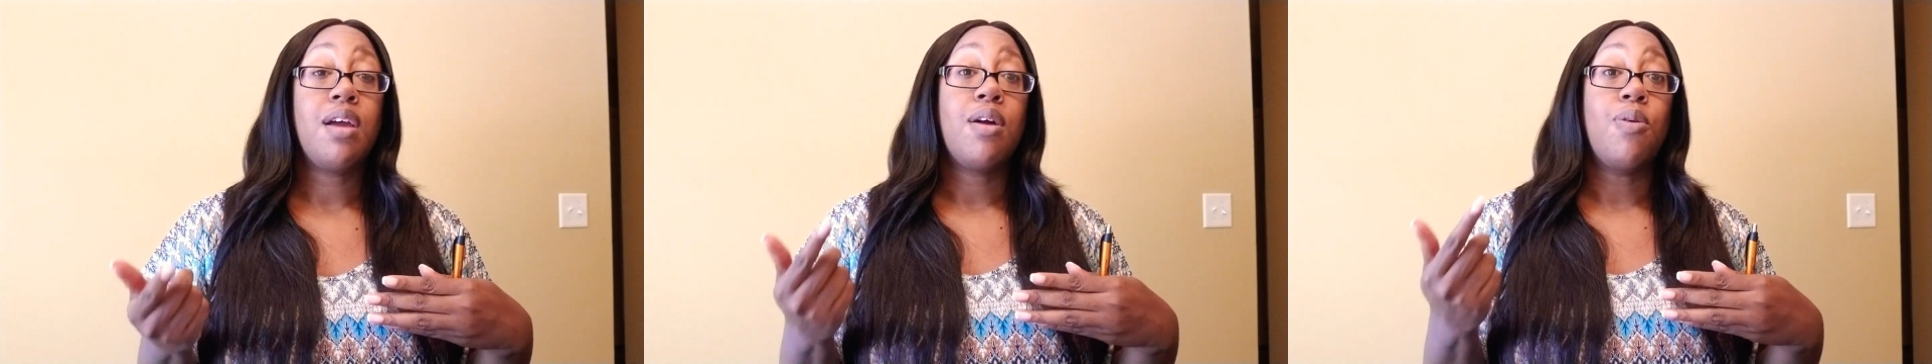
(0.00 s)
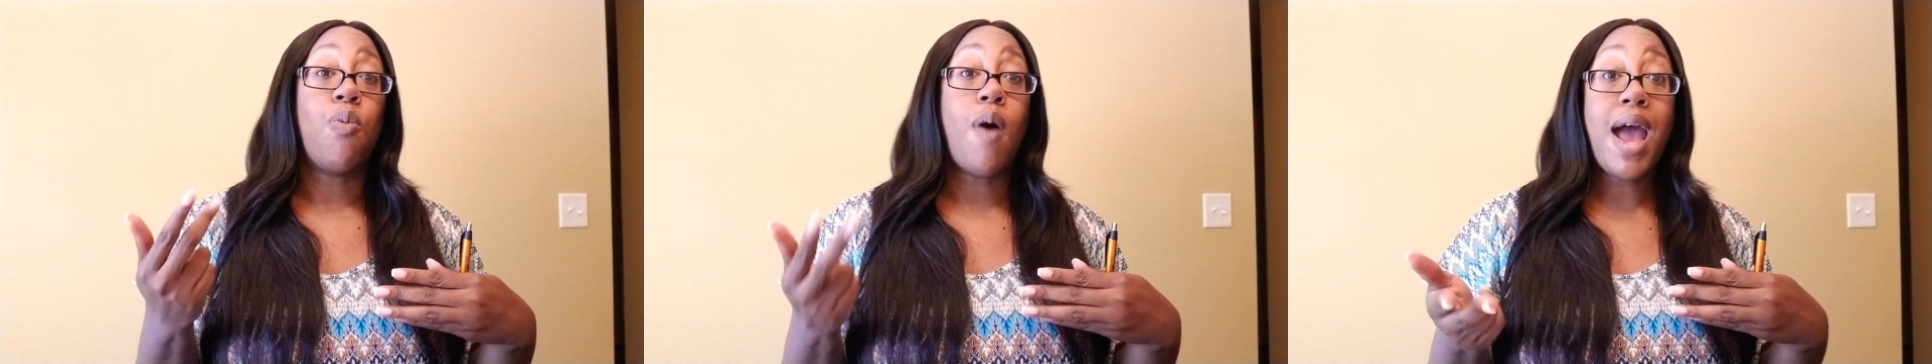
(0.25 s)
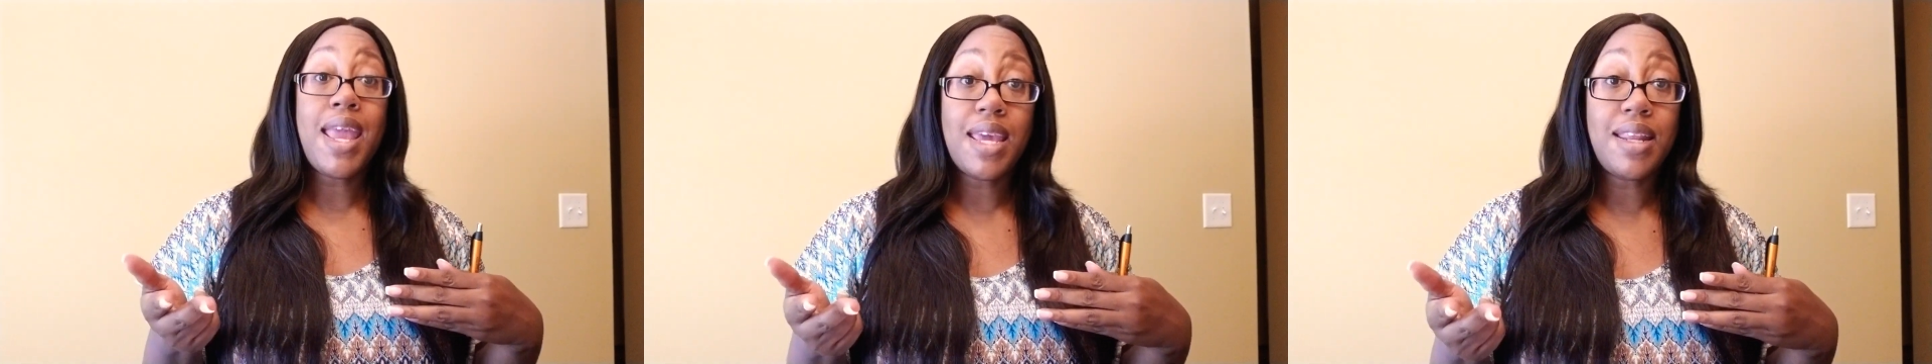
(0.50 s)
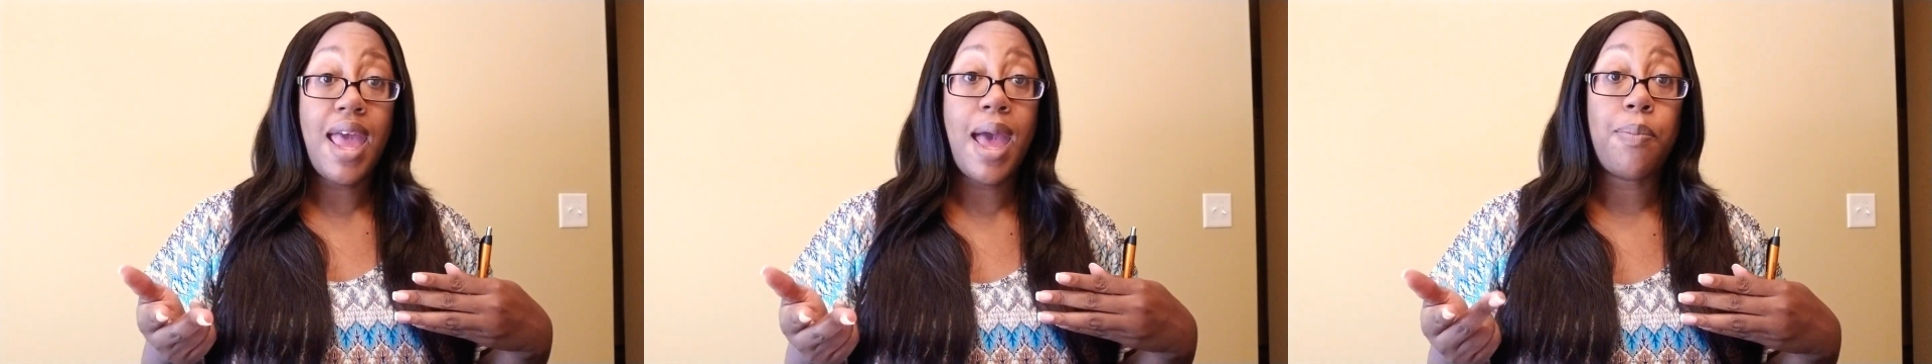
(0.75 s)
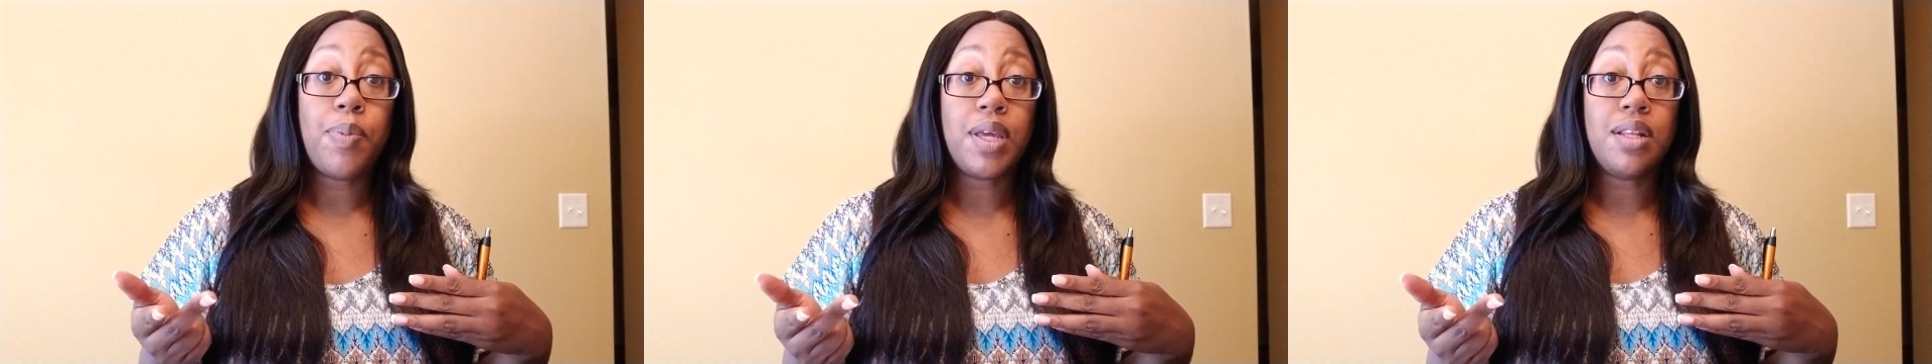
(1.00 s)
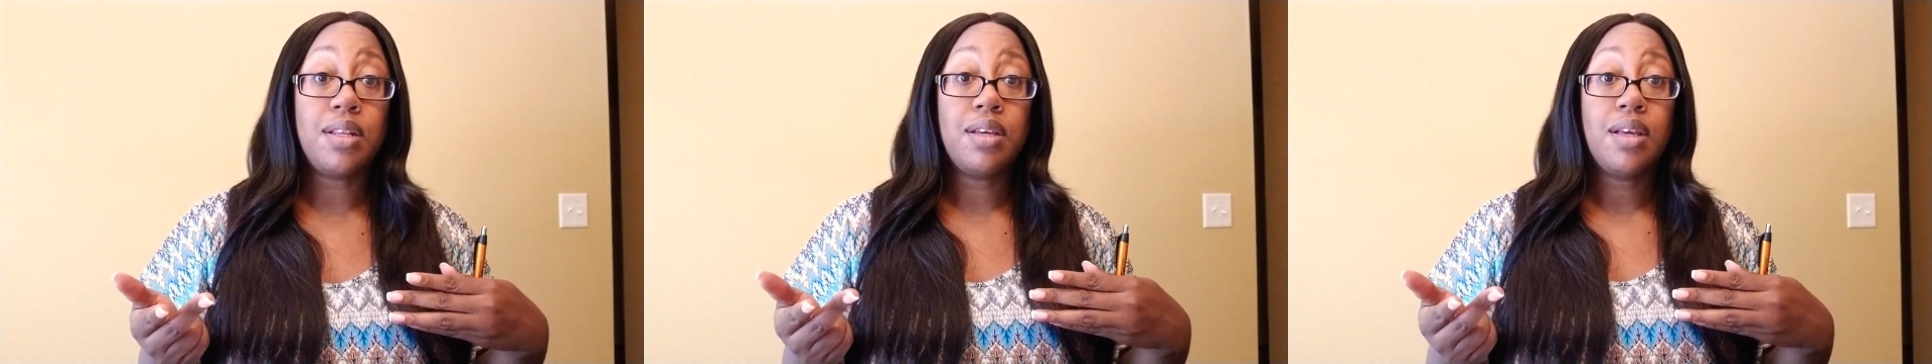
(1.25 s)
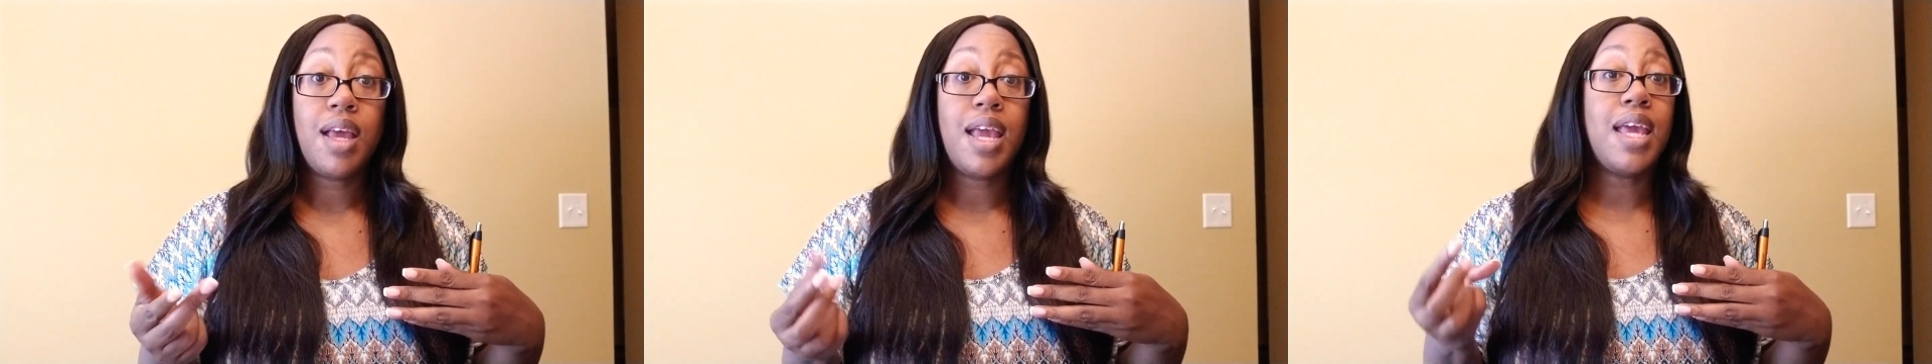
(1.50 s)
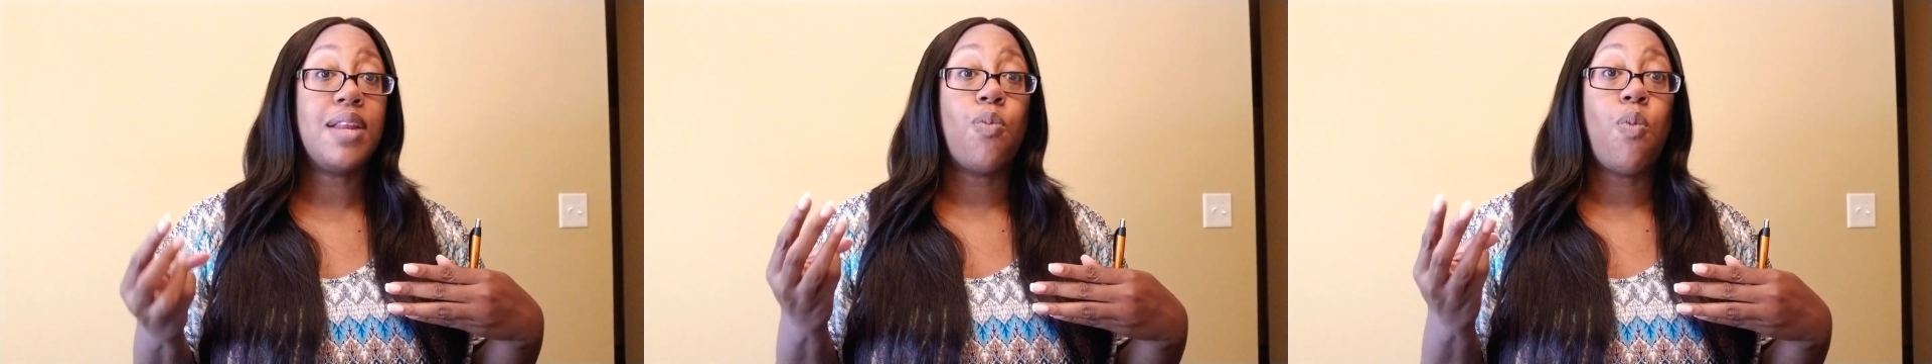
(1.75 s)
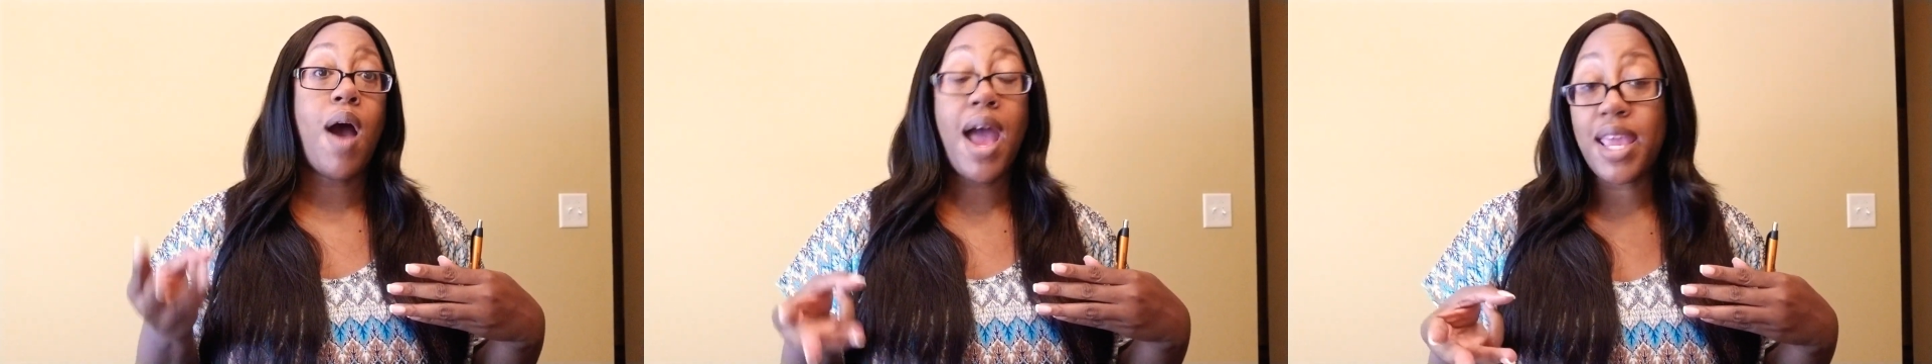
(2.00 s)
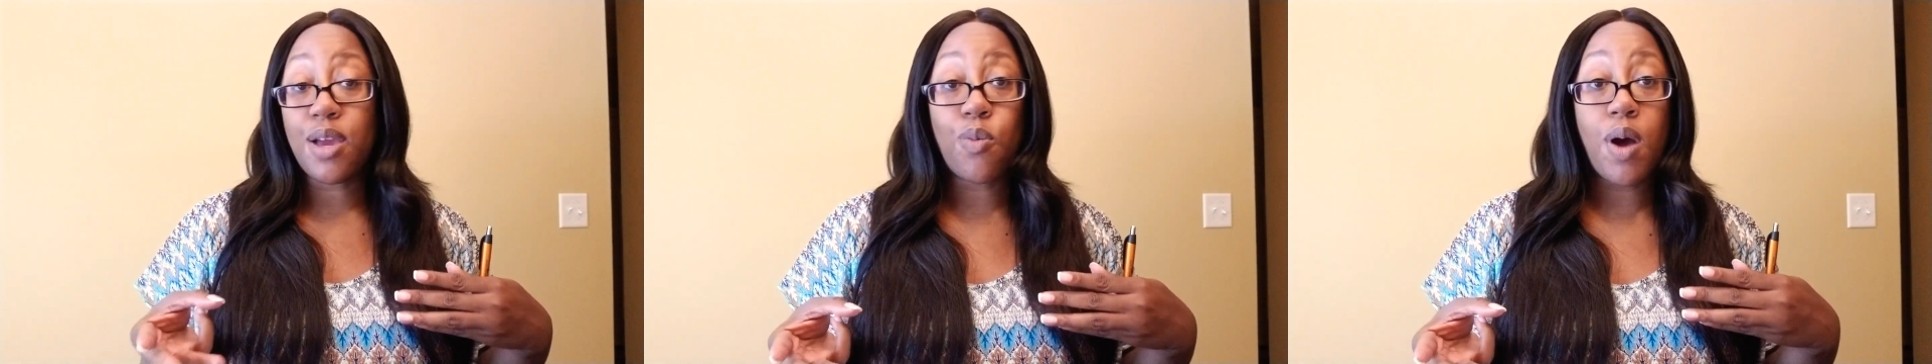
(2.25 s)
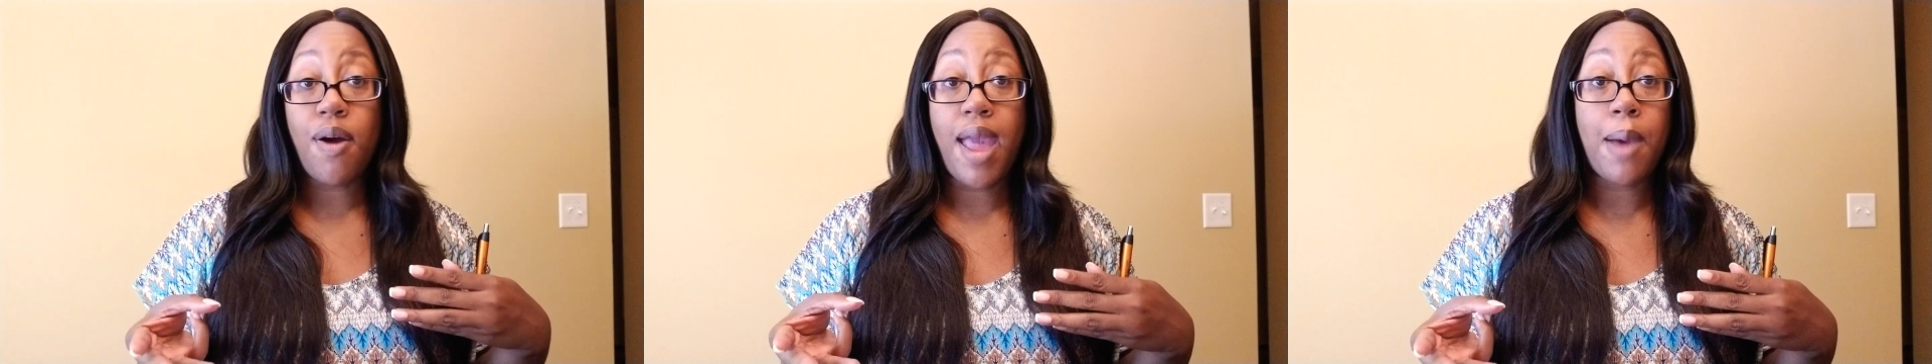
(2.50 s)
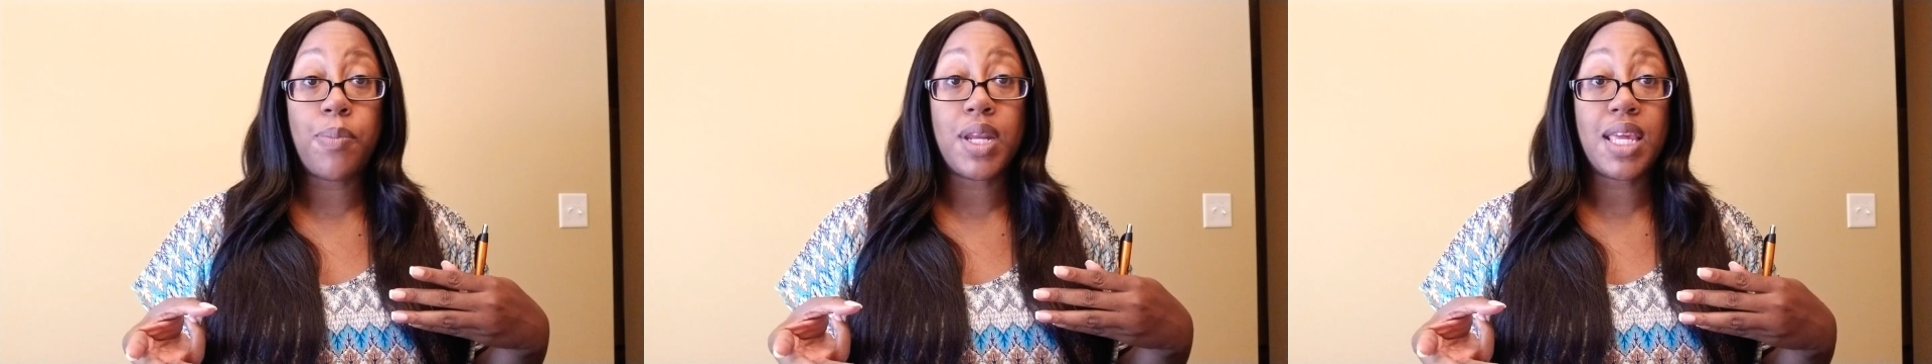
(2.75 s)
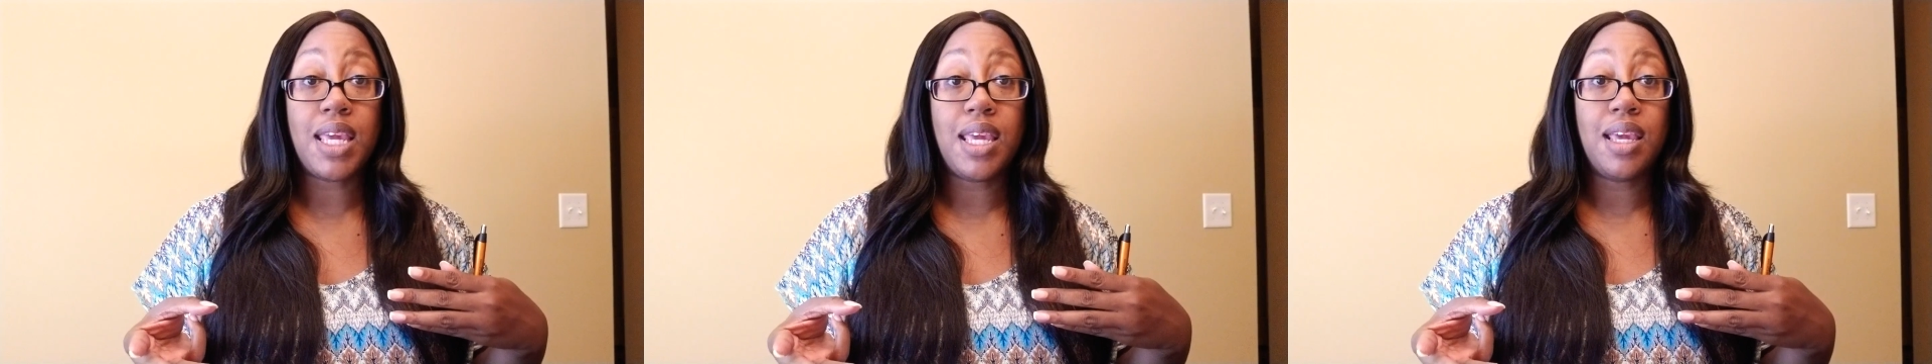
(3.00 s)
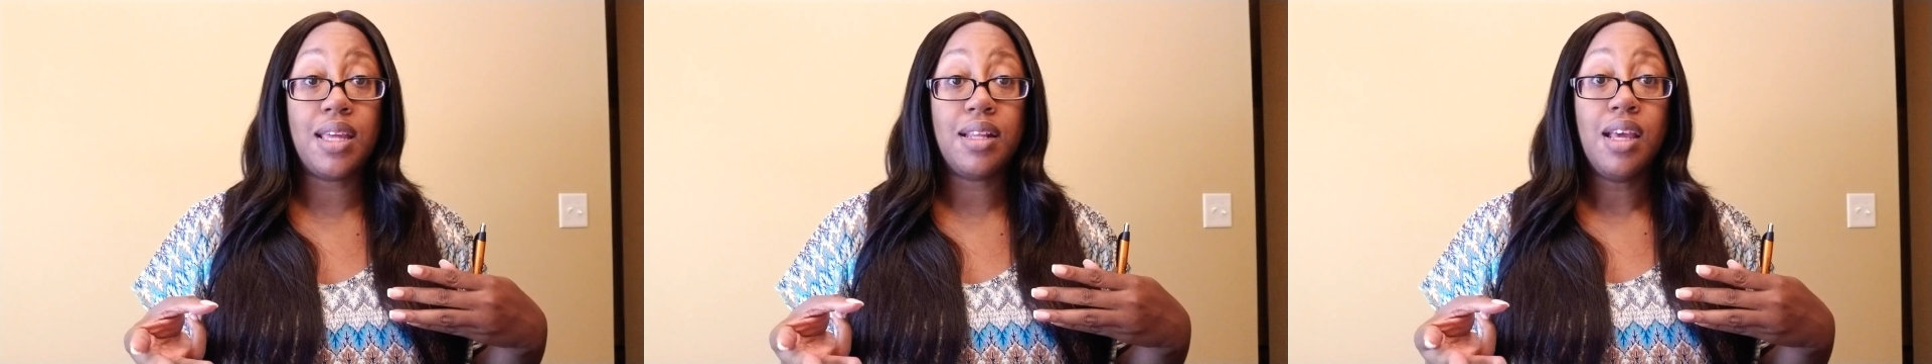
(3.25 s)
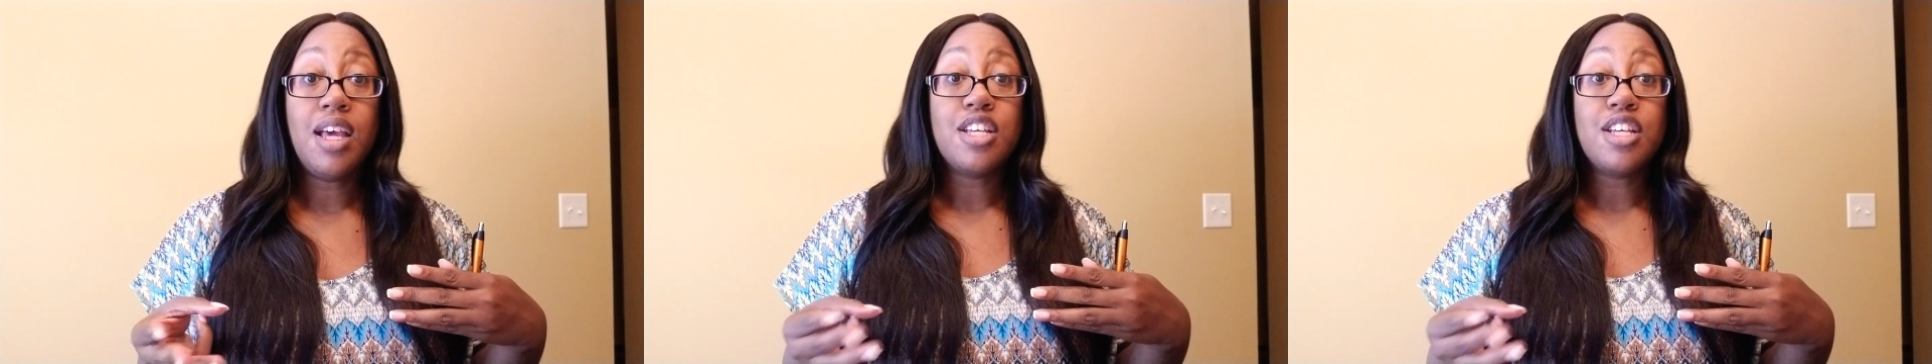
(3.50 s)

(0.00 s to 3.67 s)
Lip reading: why it happened, and why it won't happen again.